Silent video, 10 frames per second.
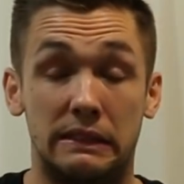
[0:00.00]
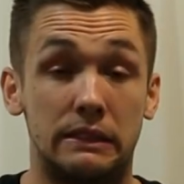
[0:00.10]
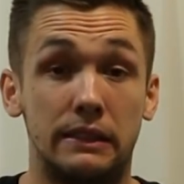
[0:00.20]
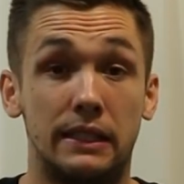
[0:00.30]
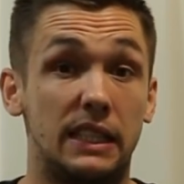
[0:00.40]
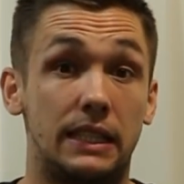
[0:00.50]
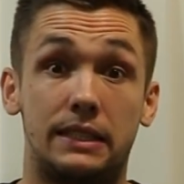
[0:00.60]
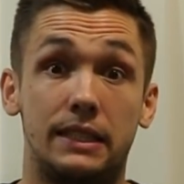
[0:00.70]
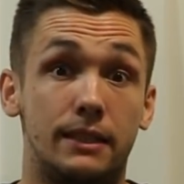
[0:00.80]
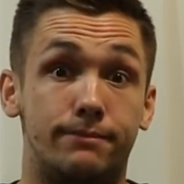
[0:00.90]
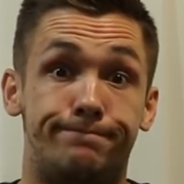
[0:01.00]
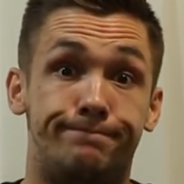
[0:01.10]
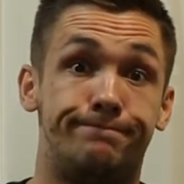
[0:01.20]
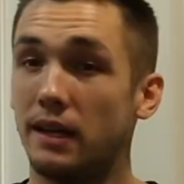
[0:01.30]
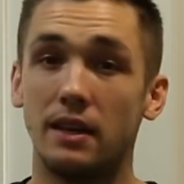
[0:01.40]
so yeah, that's it.
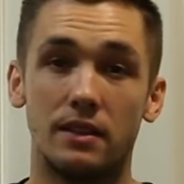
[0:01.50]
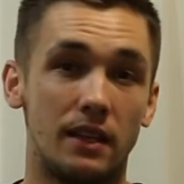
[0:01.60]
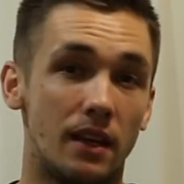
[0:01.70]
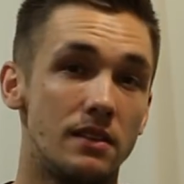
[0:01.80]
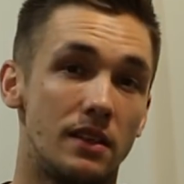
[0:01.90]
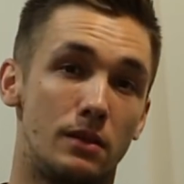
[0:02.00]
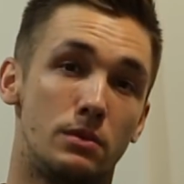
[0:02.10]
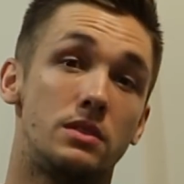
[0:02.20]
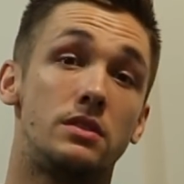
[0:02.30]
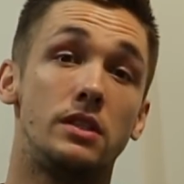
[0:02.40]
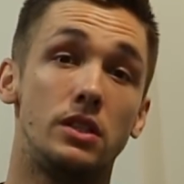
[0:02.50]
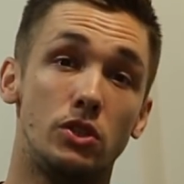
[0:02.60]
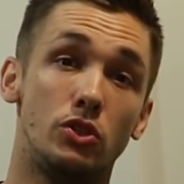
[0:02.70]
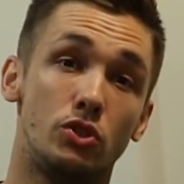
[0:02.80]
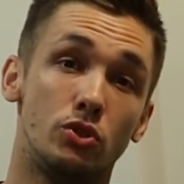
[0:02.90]
But at the end, it was the
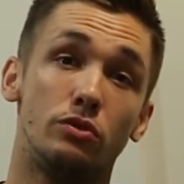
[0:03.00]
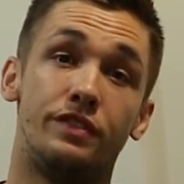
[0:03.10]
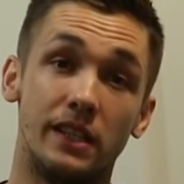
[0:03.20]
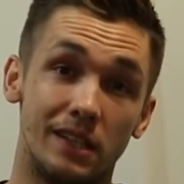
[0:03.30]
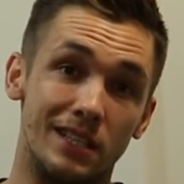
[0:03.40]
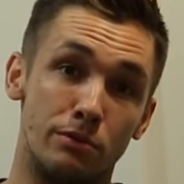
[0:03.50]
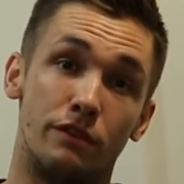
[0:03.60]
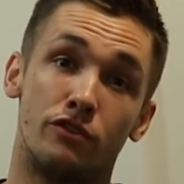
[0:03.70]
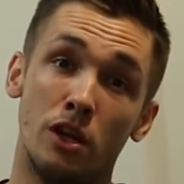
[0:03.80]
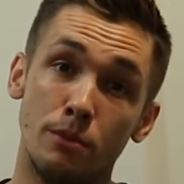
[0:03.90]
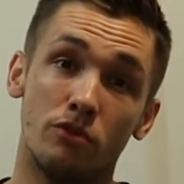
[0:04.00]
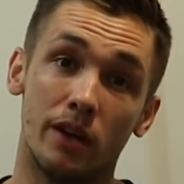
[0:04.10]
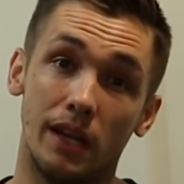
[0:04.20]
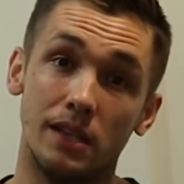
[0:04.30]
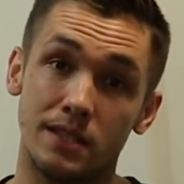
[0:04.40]
usual finish with Roman
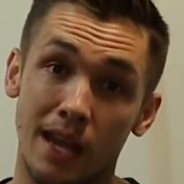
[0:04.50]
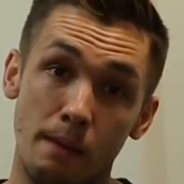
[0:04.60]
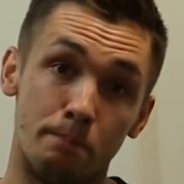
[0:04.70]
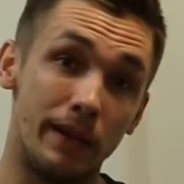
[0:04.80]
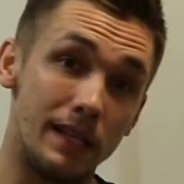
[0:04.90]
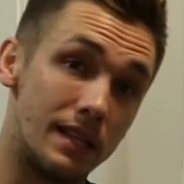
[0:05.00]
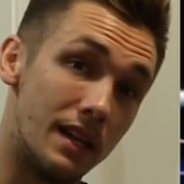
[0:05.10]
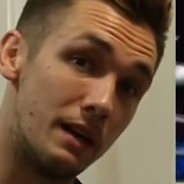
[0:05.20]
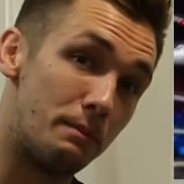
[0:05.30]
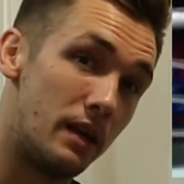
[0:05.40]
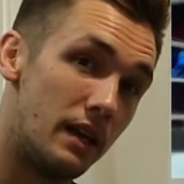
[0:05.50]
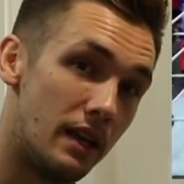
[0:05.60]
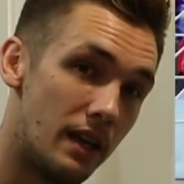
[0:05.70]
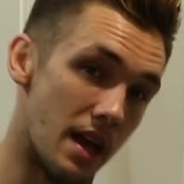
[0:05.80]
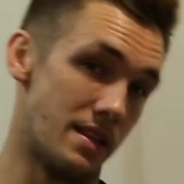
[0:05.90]
Reigns getting beaten up,
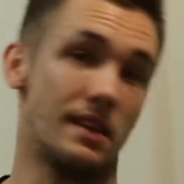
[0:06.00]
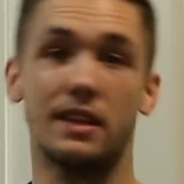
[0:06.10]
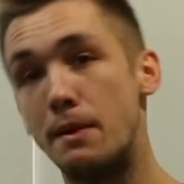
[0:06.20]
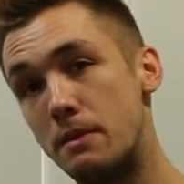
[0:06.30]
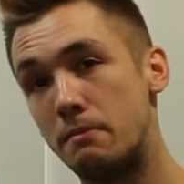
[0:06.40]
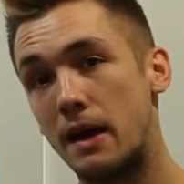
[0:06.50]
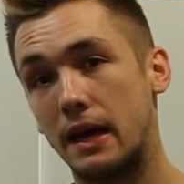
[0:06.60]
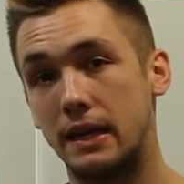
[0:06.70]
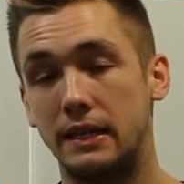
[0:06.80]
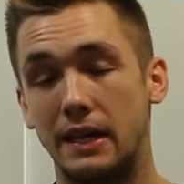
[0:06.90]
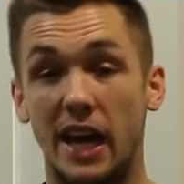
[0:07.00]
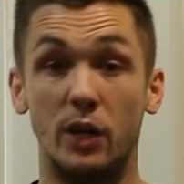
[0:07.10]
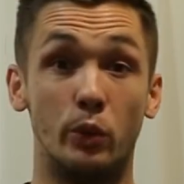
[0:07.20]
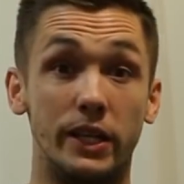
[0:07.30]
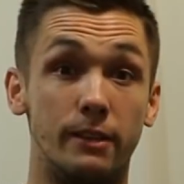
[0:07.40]
and then coming back
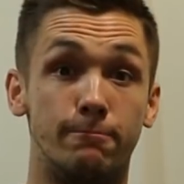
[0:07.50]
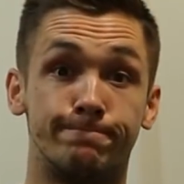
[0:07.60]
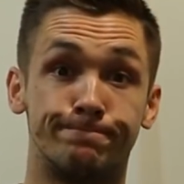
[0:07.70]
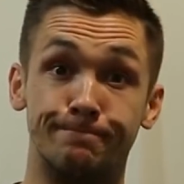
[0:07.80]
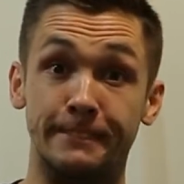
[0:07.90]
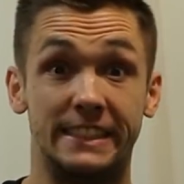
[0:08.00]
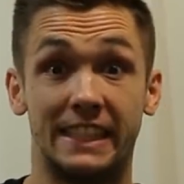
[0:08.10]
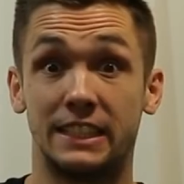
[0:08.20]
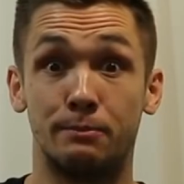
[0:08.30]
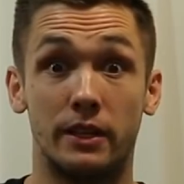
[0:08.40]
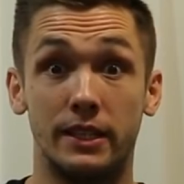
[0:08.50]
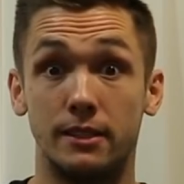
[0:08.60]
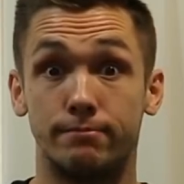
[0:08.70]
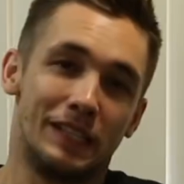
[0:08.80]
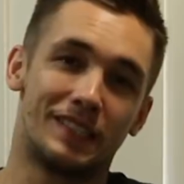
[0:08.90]
and winning. And that's about it.
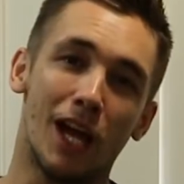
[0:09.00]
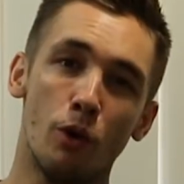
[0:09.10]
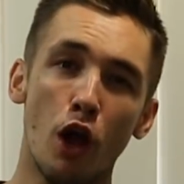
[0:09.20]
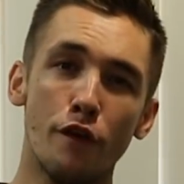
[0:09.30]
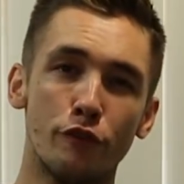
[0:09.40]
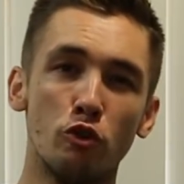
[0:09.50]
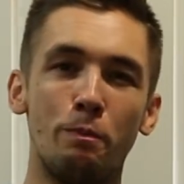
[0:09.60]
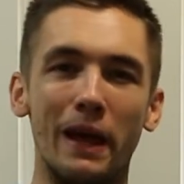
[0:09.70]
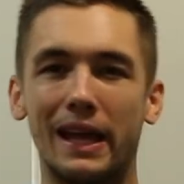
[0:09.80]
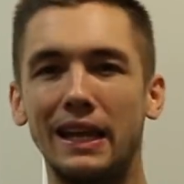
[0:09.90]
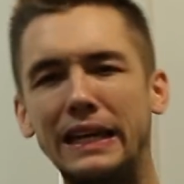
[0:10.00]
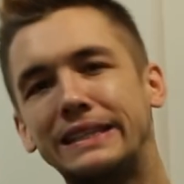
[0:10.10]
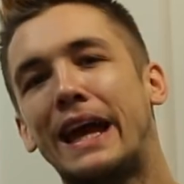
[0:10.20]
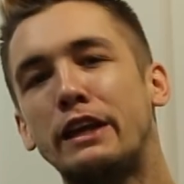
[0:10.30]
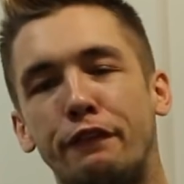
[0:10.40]
So overall, Backlash
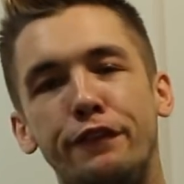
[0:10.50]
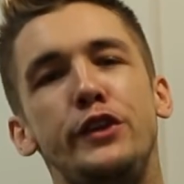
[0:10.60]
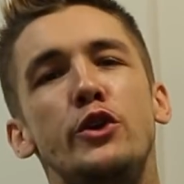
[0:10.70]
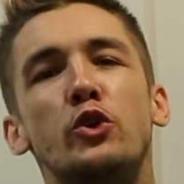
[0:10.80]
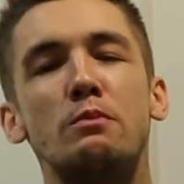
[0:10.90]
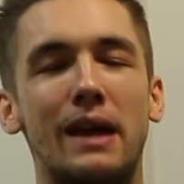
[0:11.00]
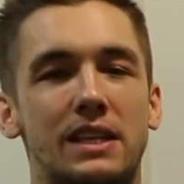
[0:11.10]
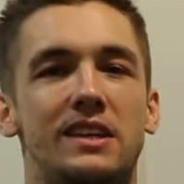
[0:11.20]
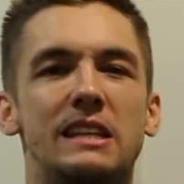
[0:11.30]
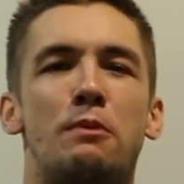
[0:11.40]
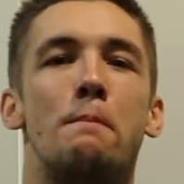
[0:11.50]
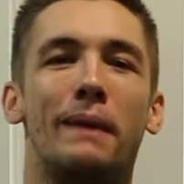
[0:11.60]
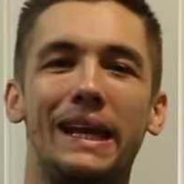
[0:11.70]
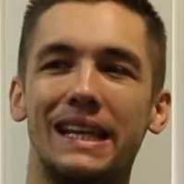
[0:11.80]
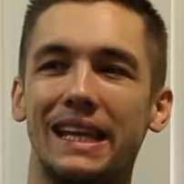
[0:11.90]
had a few good matches, but
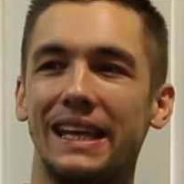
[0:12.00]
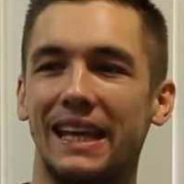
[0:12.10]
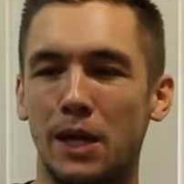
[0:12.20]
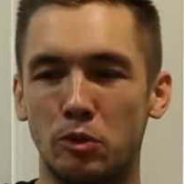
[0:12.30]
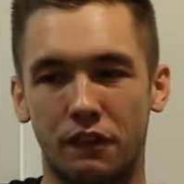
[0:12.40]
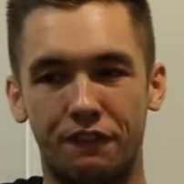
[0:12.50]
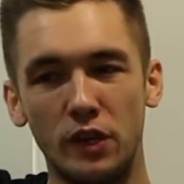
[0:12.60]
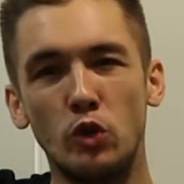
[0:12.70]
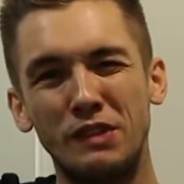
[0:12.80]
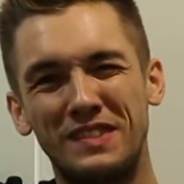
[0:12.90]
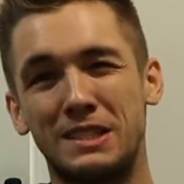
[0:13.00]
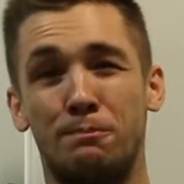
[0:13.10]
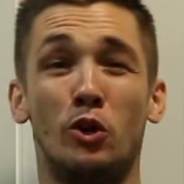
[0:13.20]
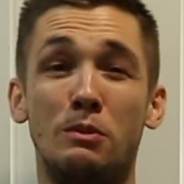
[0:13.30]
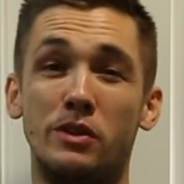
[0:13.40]
mainly it was filled with
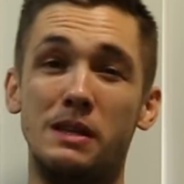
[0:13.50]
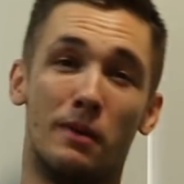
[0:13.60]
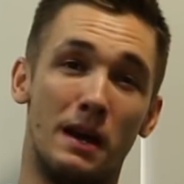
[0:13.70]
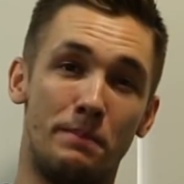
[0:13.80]
disappointment in my